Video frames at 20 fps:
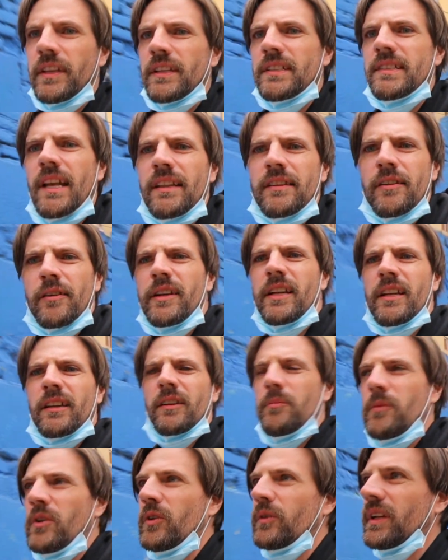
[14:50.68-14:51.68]
in the Santeria
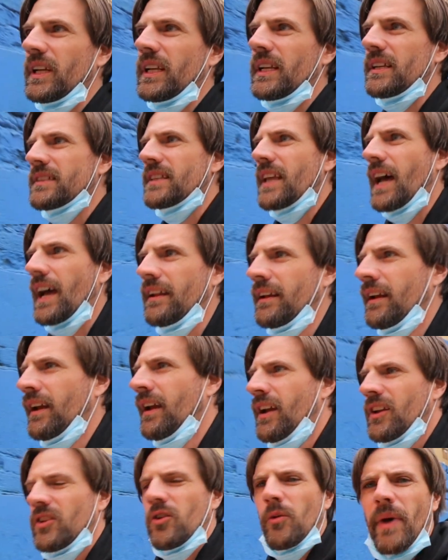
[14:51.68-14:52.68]
community, is that
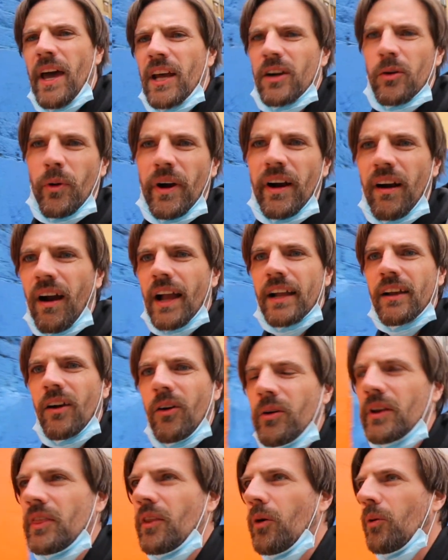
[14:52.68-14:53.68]
no matter where I
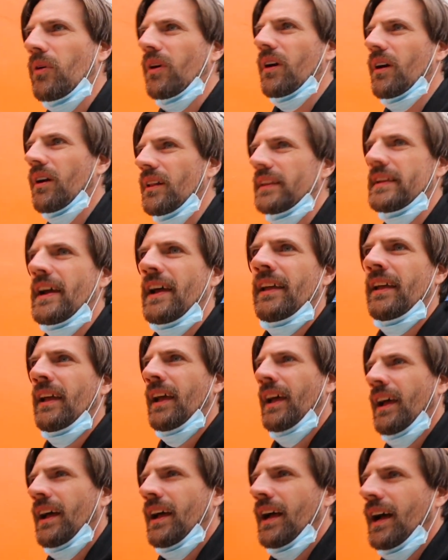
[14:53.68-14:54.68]
go in the world,
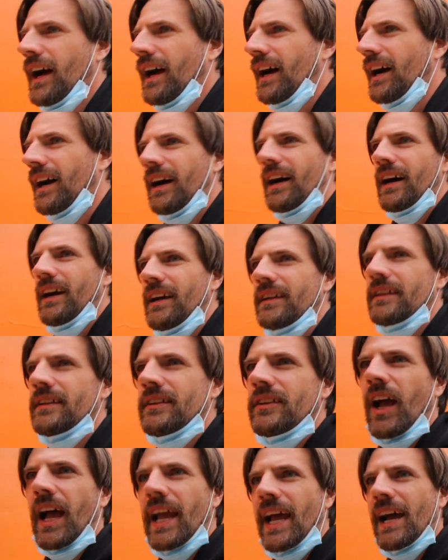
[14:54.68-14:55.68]

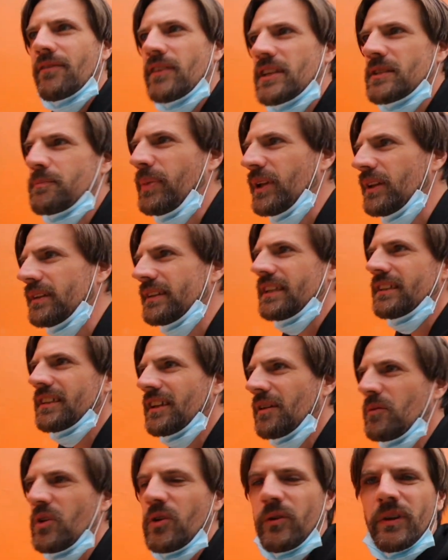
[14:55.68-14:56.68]
I have this built-in
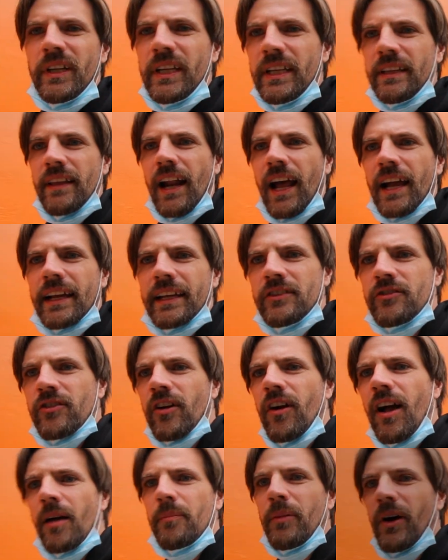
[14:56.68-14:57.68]
community that I can draw